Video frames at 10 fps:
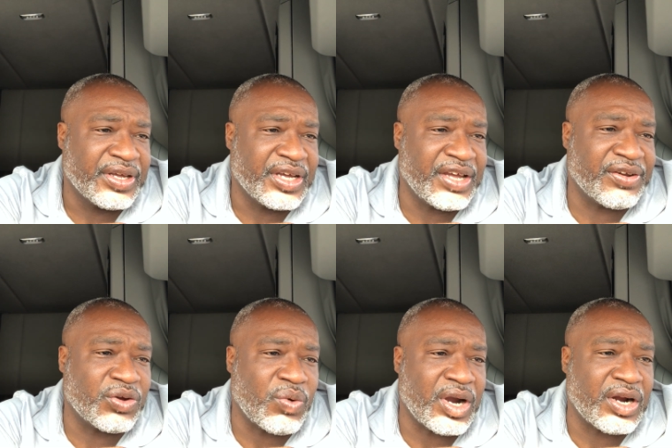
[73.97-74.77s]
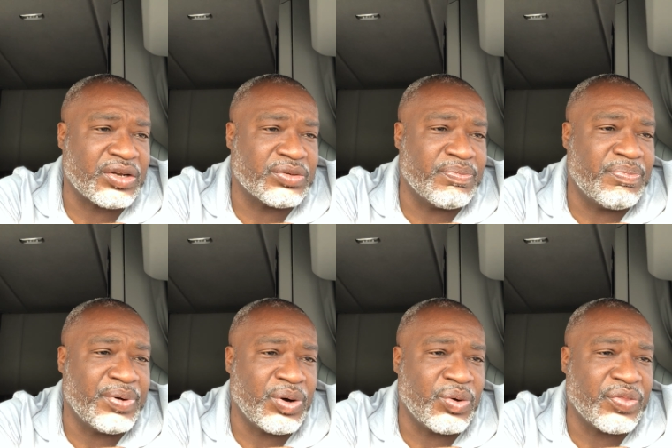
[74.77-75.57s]
I had inquired to
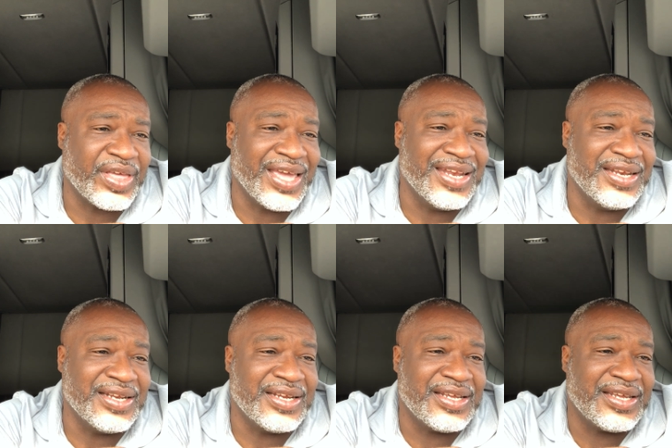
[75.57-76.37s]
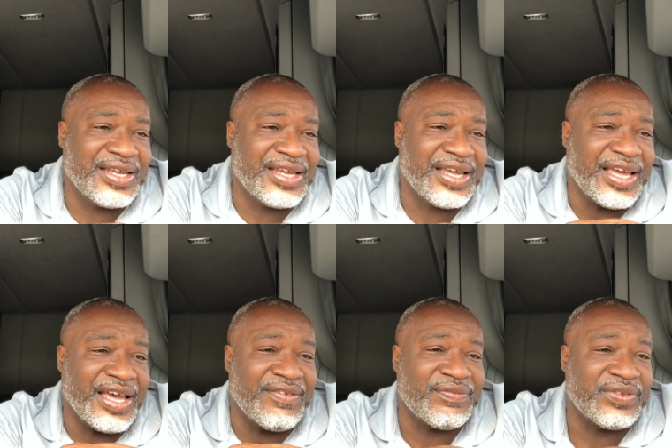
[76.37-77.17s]
both and have